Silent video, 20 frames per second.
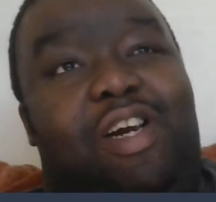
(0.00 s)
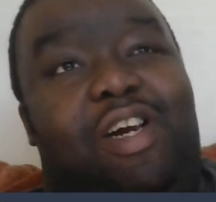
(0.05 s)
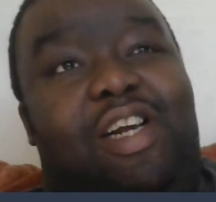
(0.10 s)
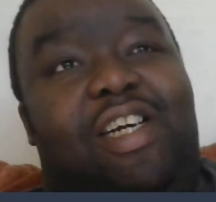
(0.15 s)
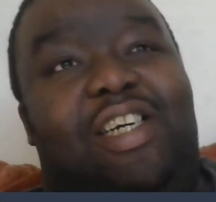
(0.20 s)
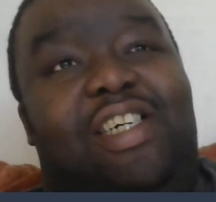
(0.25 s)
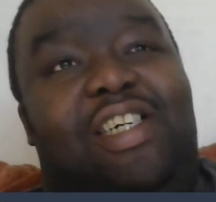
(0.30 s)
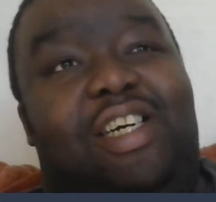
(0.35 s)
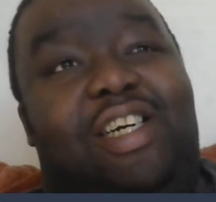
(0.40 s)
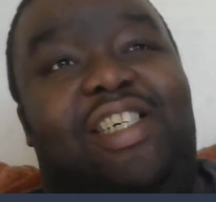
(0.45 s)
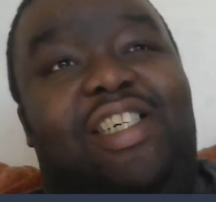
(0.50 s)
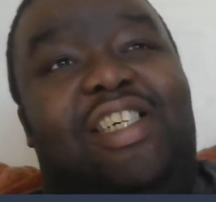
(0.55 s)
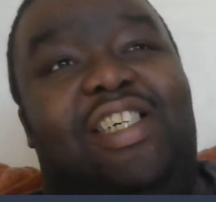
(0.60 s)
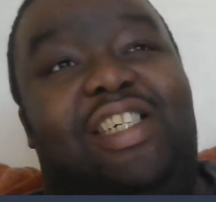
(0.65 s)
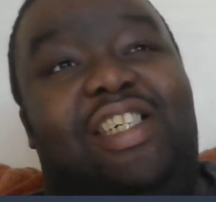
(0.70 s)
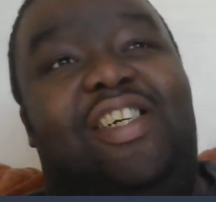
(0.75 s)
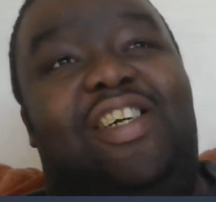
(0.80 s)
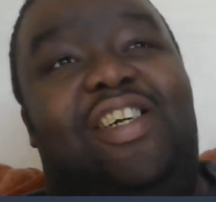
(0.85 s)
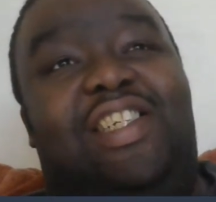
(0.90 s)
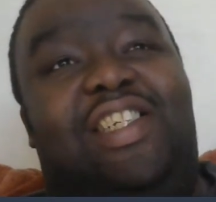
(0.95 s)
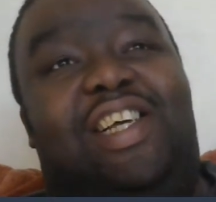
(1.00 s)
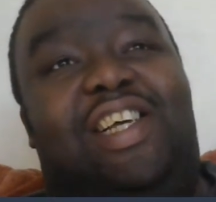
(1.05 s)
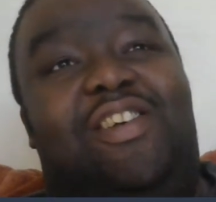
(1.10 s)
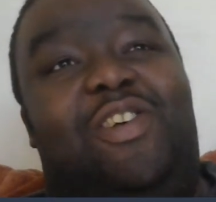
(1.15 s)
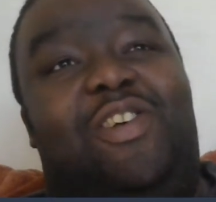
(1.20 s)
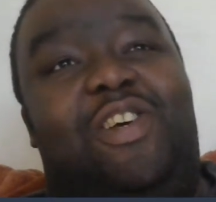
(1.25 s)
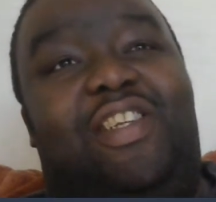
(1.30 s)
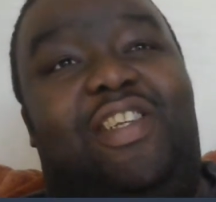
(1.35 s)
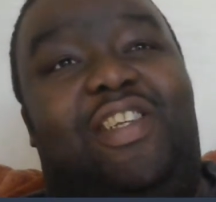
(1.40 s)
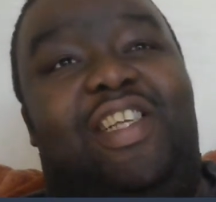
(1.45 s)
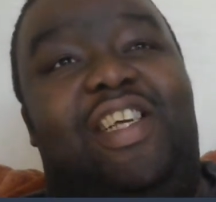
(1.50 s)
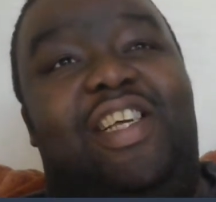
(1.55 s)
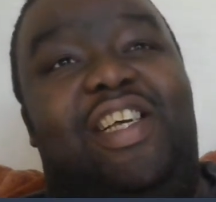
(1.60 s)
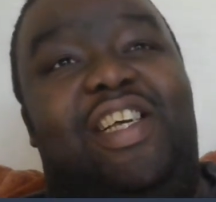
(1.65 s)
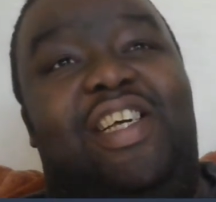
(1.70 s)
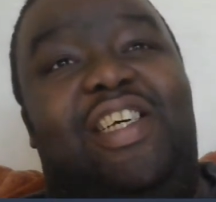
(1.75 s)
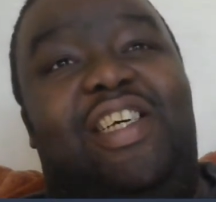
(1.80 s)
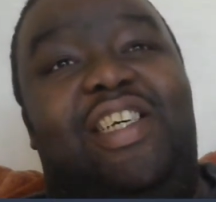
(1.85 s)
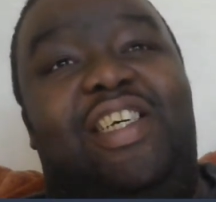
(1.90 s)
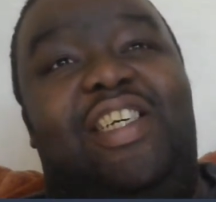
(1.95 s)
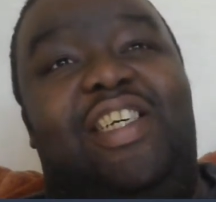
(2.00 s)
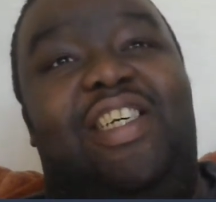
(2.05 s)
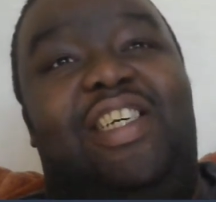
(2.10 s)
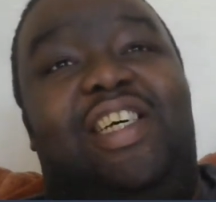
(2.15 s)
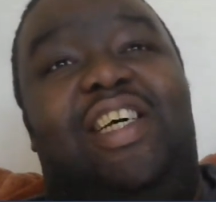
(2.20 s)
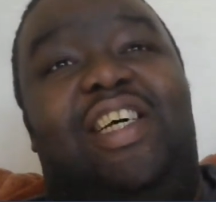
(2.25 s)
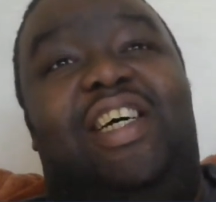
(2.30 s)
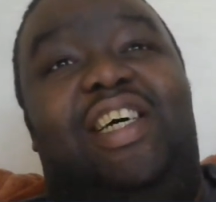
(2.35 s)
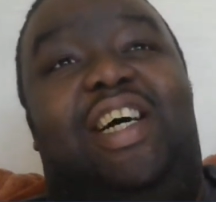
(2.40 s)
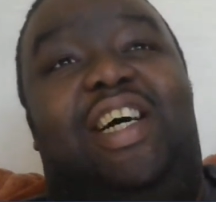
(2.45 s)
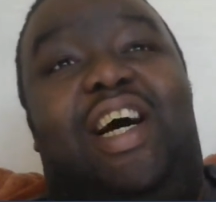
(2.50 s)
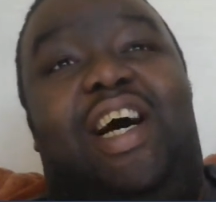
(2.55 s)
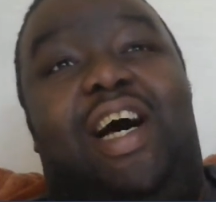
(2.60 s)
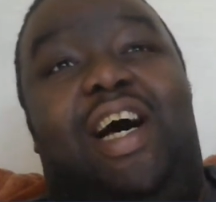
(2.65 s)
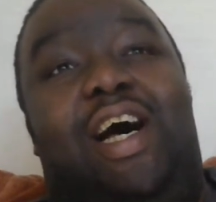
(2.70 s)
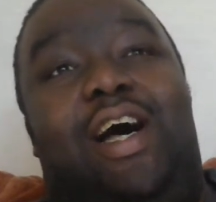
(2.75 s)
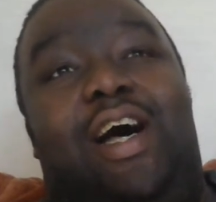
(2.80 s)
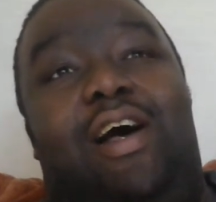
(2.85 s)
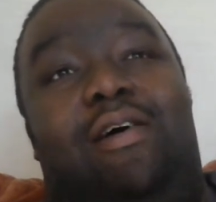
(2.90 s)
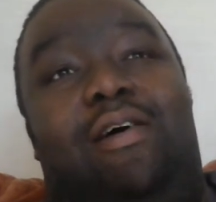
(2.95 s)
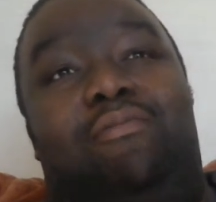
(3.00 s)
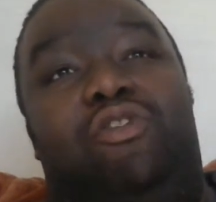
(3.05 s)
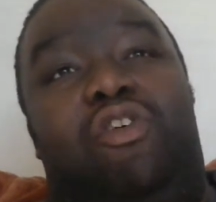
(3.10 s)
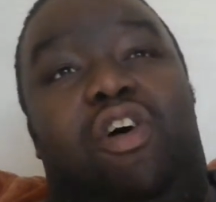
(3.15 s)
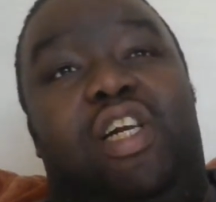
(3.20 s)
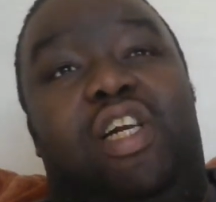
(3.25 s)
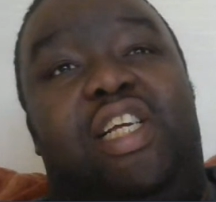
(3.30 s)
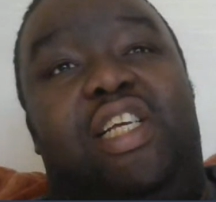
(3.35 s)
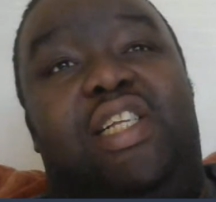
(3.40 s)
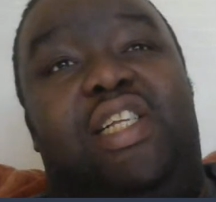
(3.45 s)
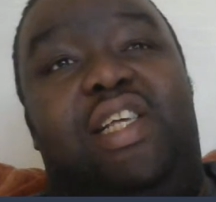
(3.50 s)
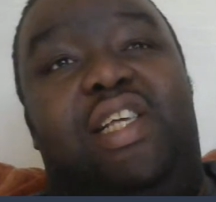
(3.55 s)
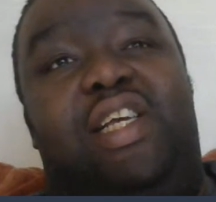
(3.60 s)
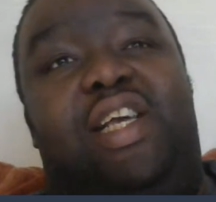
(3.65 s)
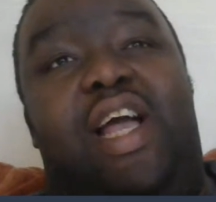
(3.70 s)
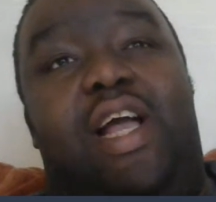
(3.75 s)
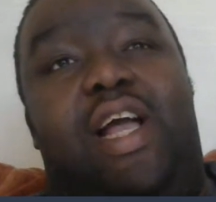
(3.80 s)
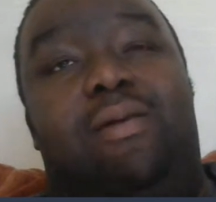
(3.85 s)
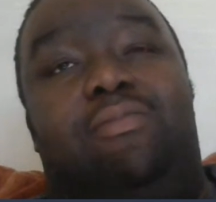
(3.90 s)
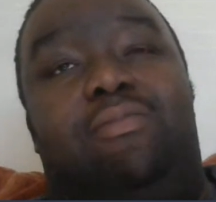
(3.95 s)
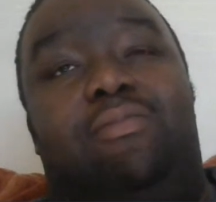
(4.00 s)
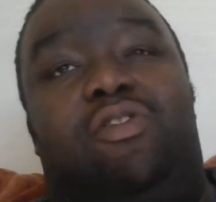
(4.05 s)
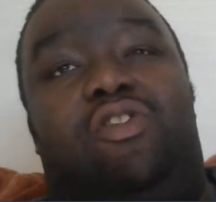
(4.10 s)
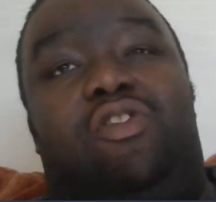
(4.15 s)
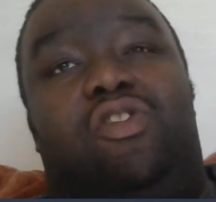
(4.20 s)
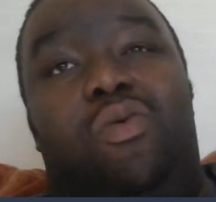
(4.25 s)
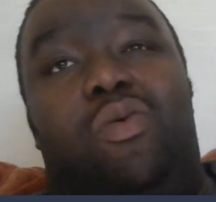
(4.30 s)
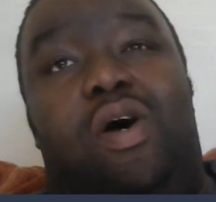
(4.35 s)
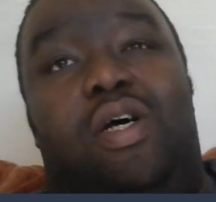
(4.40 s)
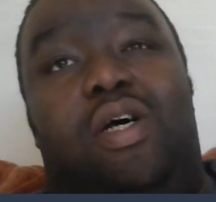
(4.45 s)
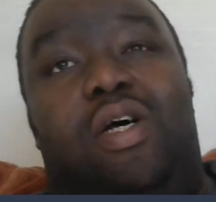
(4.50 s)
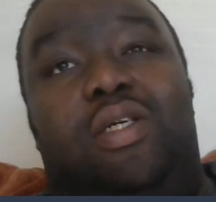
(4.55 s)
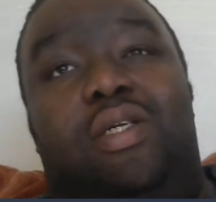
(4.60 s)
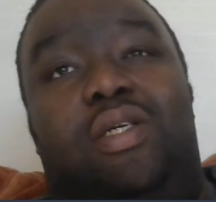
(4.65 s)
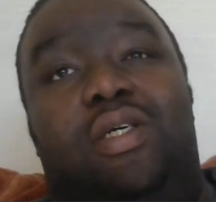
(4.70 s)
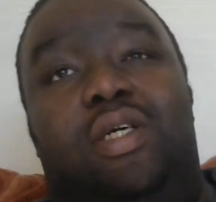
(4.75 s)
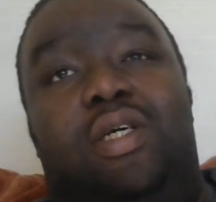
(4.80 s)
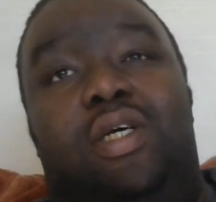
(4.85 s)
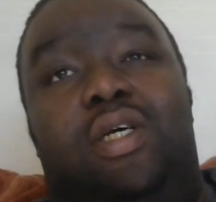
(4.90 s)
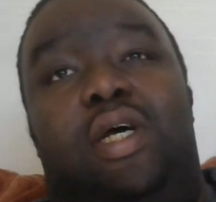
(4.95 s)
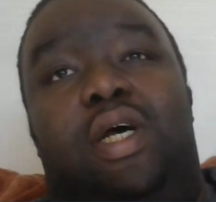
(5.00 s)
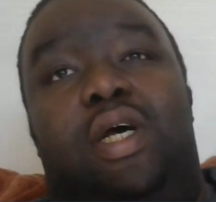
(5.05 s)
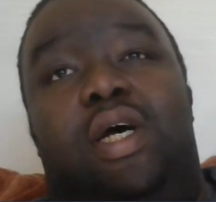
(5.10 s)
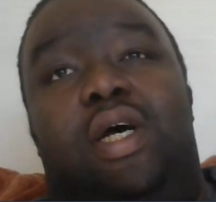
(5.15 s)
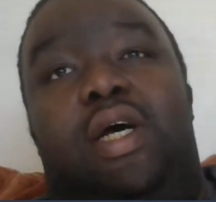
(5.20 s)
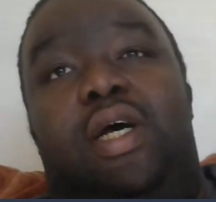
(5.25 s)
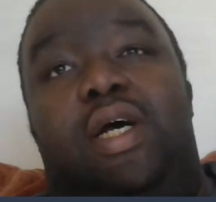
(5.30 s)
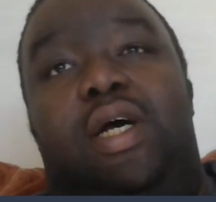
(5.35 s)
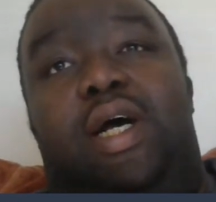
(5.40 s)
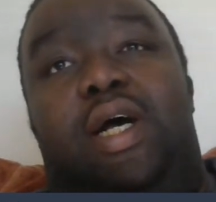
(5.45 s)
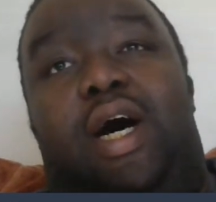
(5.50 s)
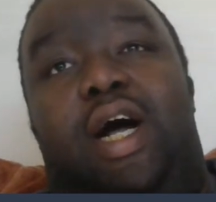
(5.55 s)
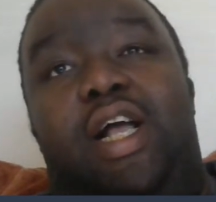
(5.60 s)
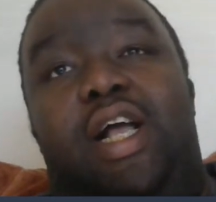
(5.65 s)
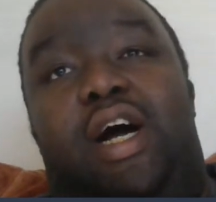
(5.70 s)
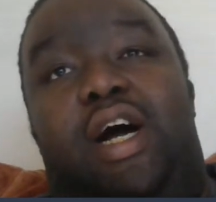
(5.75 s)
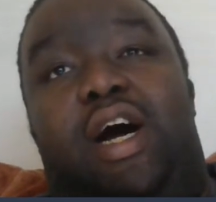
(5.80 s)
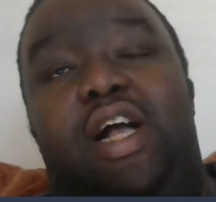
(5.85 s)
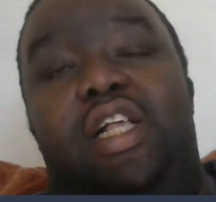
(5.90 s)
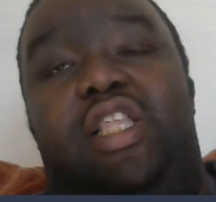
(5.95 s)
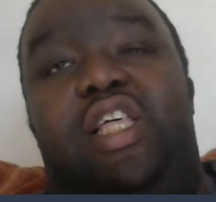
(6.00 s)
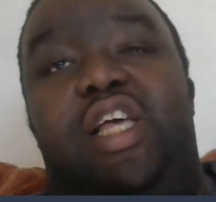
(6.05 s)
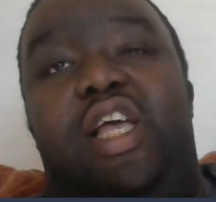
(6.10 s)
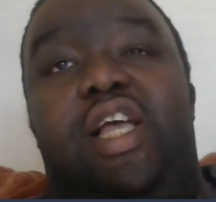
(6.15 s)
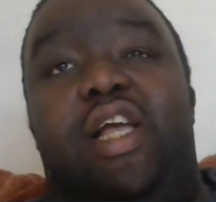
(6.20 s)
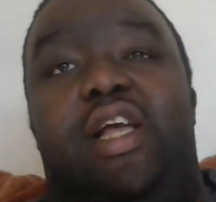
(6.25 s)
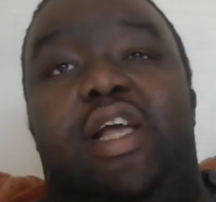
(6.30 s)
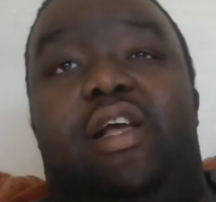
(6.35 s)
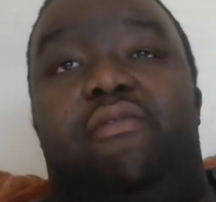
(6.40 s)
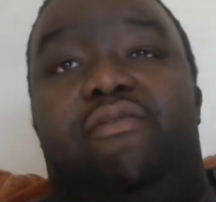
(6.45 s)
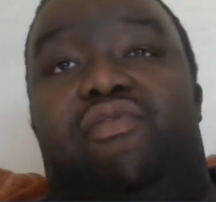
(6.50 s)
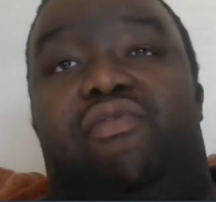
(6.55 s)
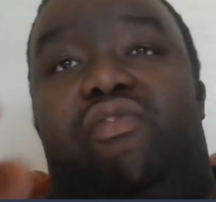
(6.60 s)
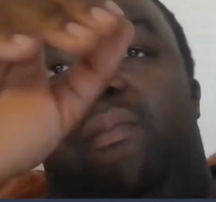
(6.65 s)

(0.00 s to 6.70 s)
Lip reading: Not an easy game, 2-1. I think, for me, and I know a lot of people have asked for my